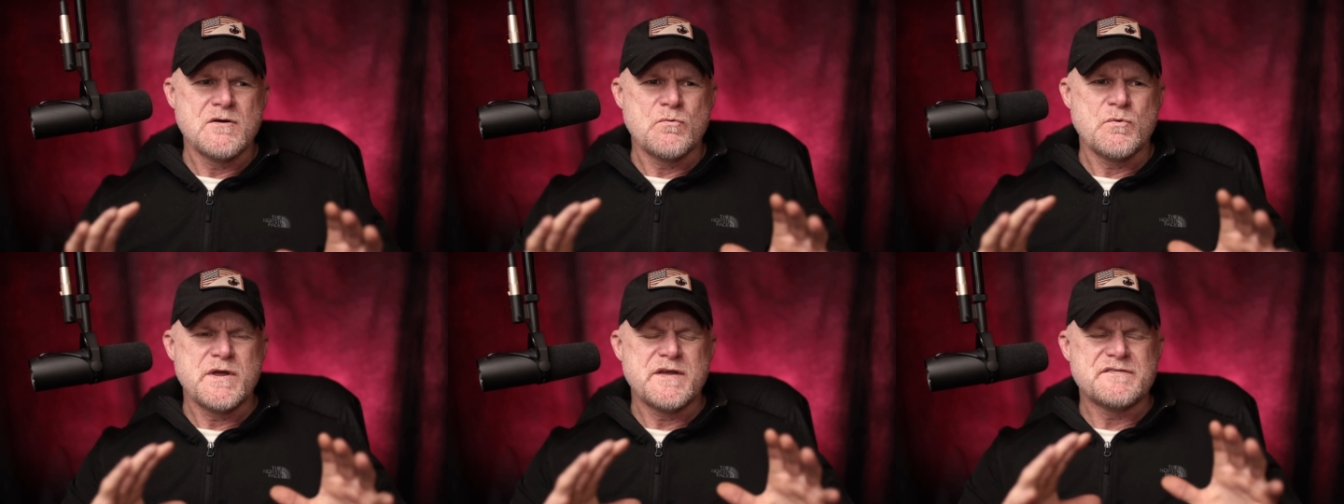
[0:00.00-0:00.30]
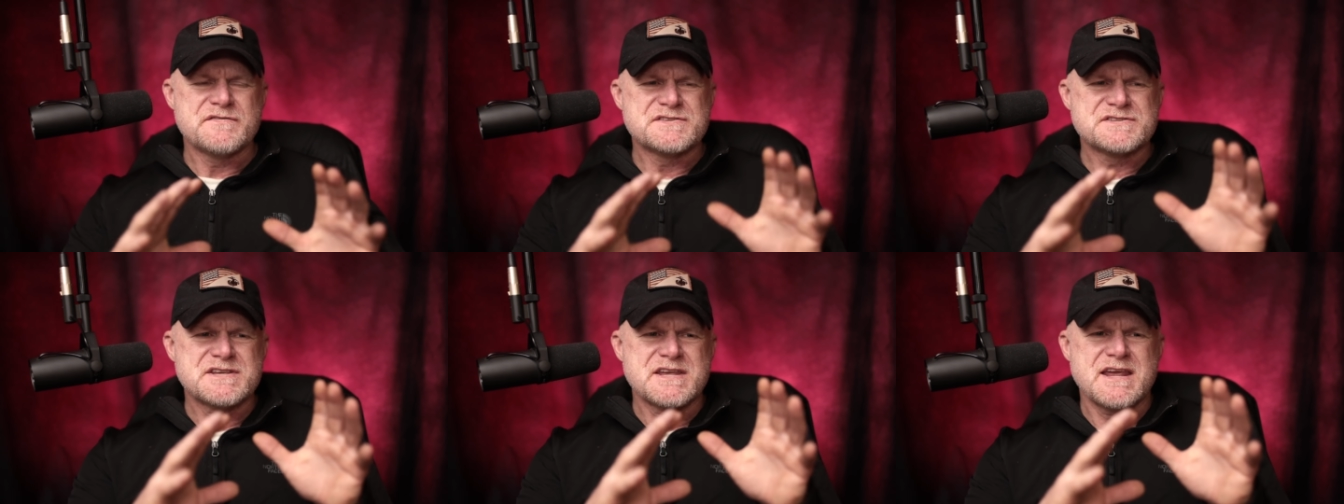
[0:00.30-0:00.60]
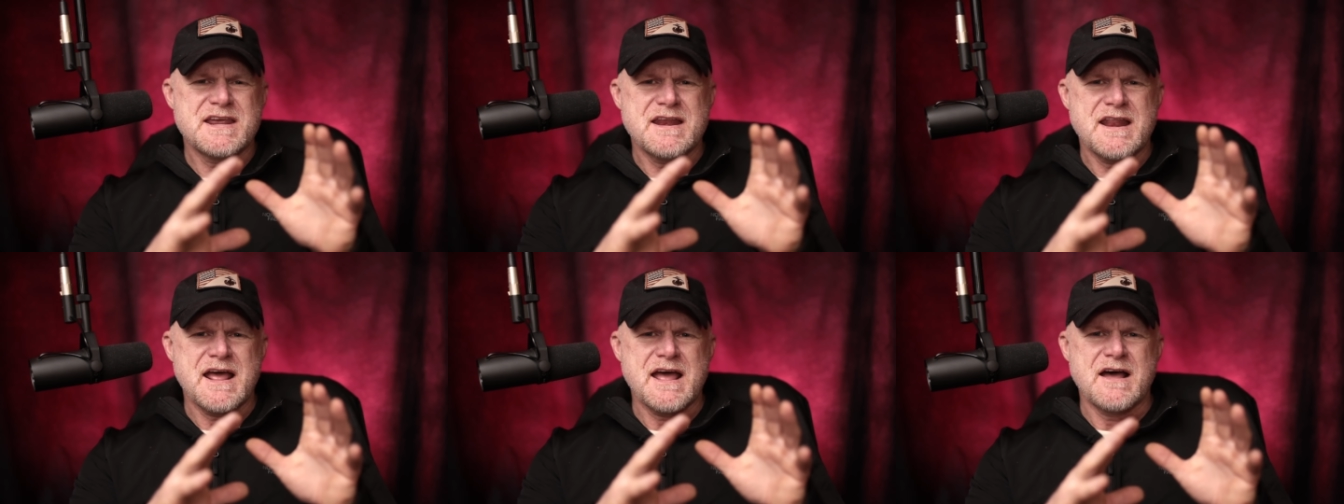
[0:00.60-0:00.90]
we've
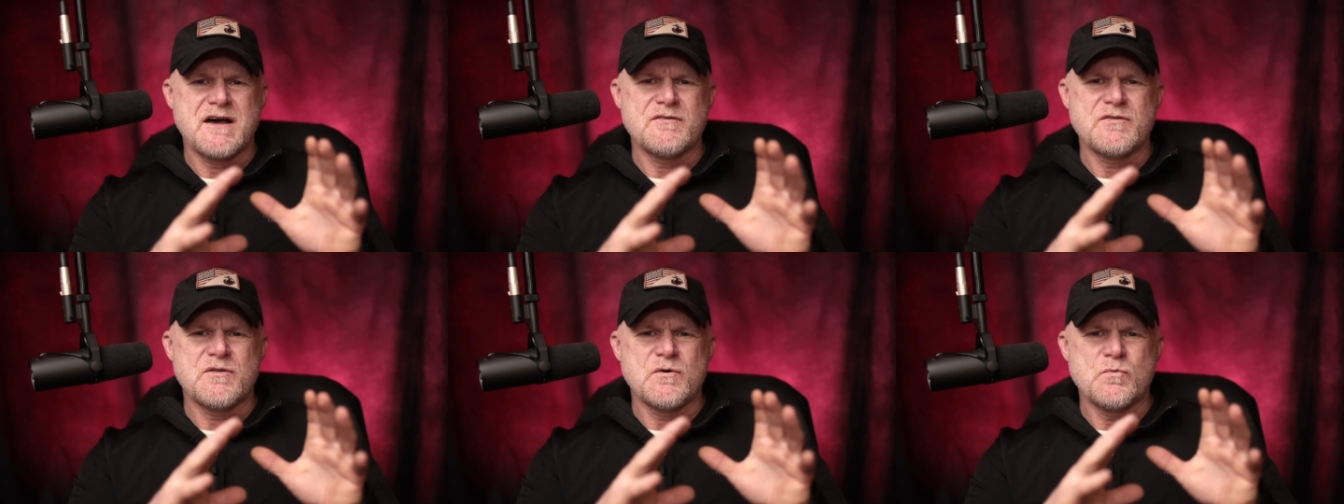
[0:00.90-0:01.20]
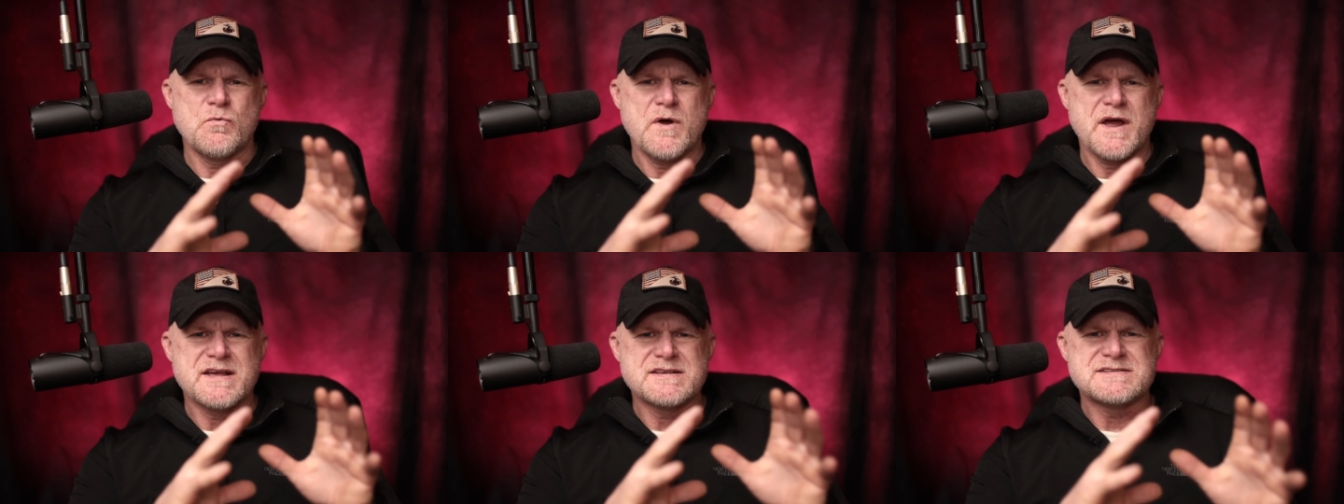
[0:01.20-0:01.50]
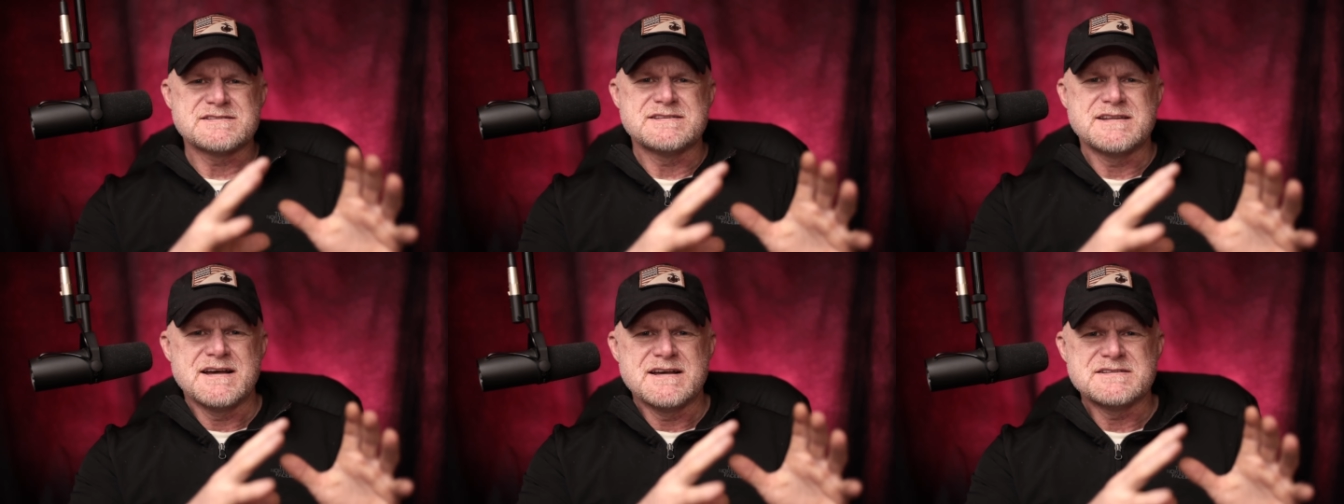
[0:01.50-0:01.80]
seen how the
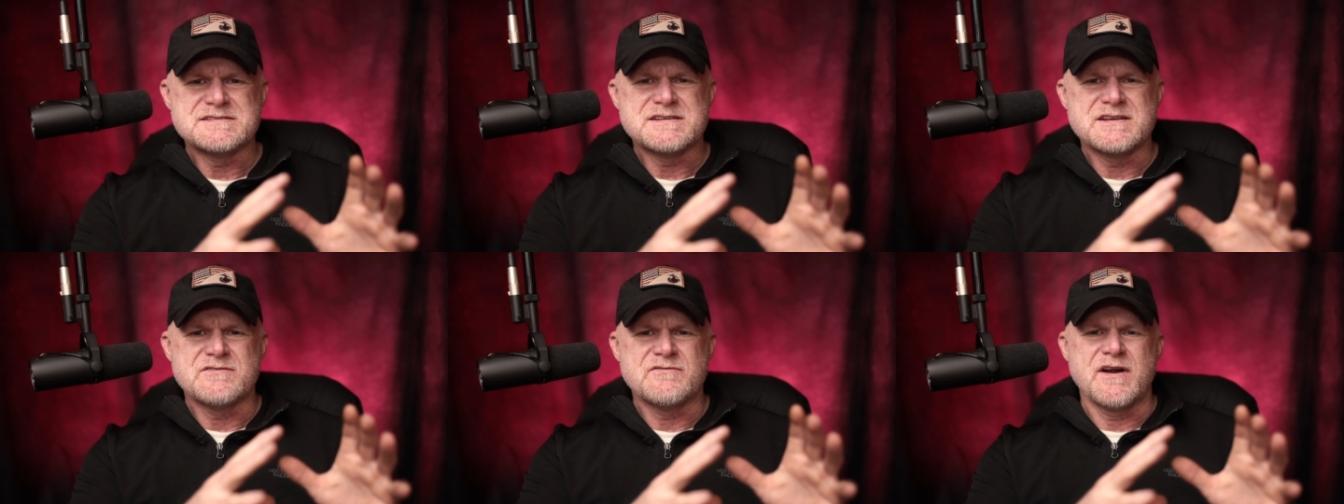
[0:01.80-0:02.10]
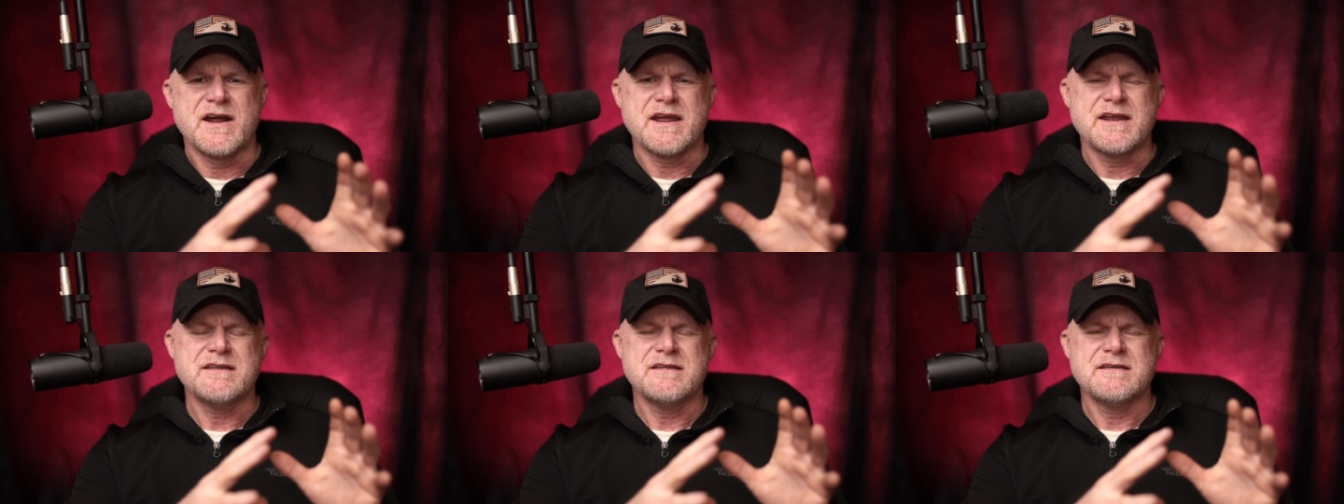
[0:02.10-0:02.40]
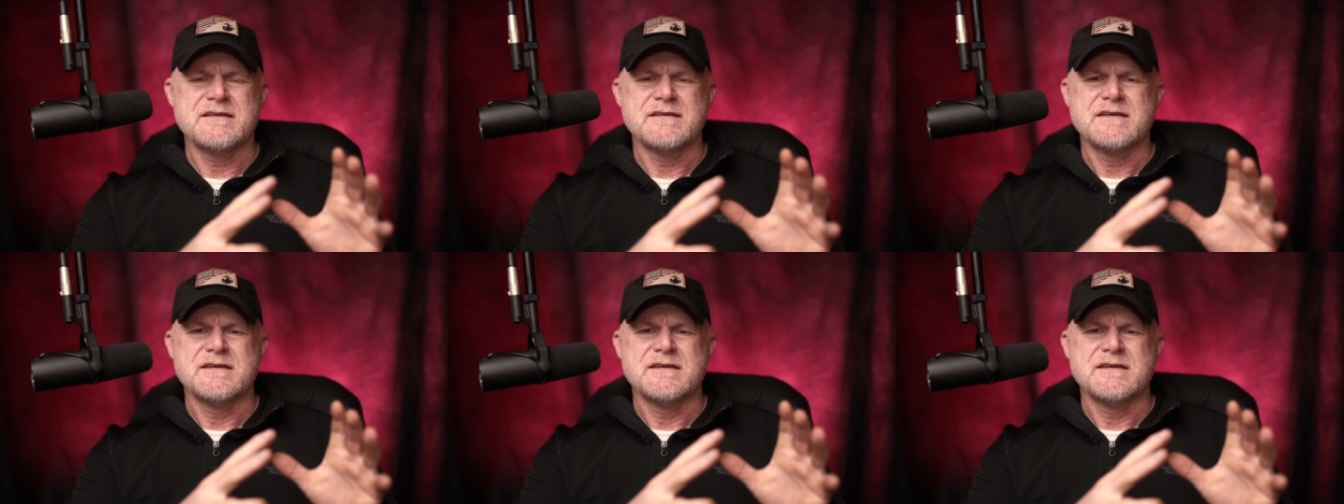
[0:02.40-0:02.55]
West does it, right?